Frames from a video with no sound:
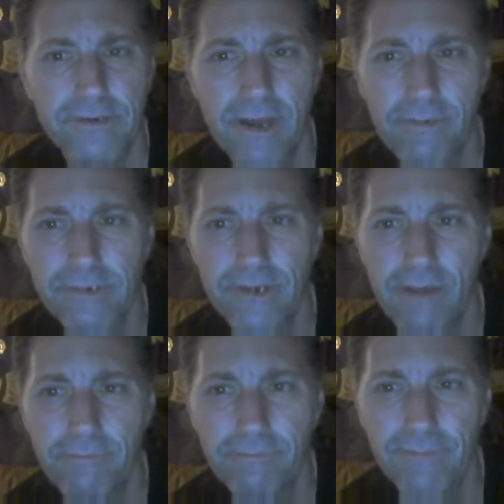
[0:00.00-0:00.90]
atomic
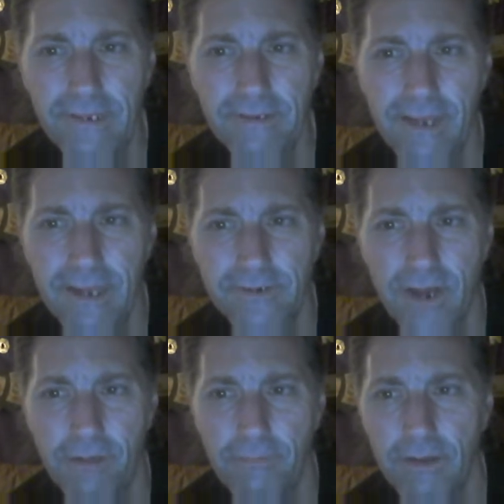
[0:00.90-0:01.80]
drop, then the leg
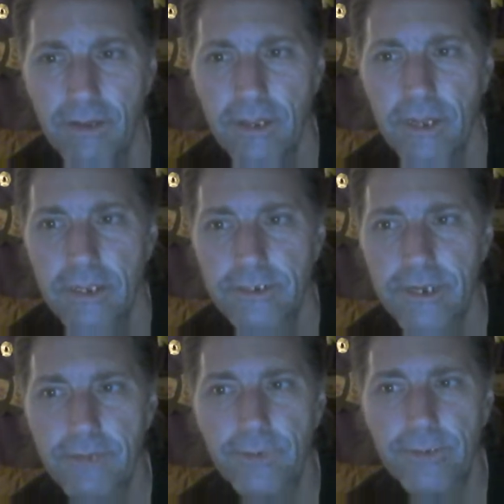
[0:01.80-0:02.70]
drop.
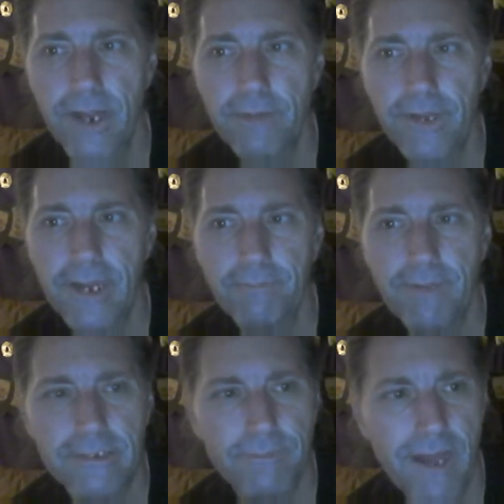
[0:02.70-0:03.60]
Jeff with a drop kick.
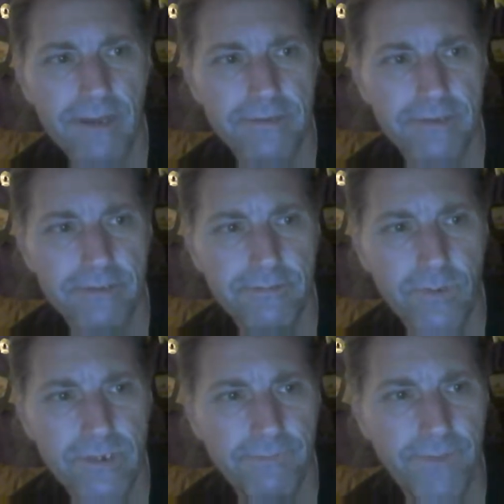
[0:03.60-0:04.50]
Miz blocks the
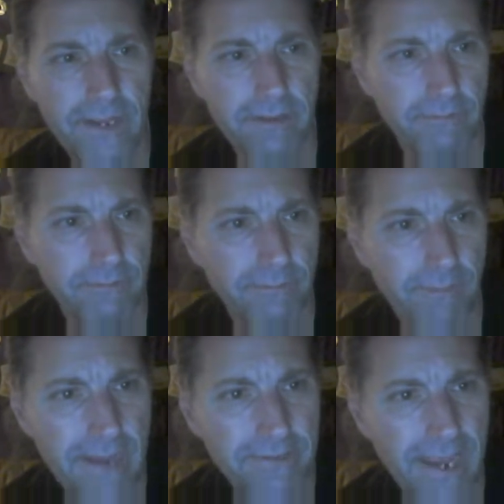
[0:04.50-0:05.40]
twist of fate.
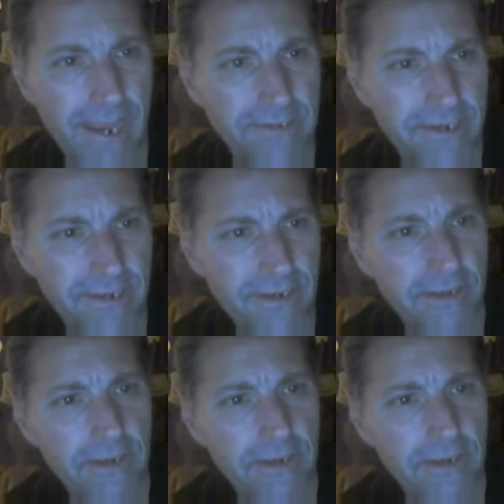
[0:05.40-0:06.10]
Matt tags in.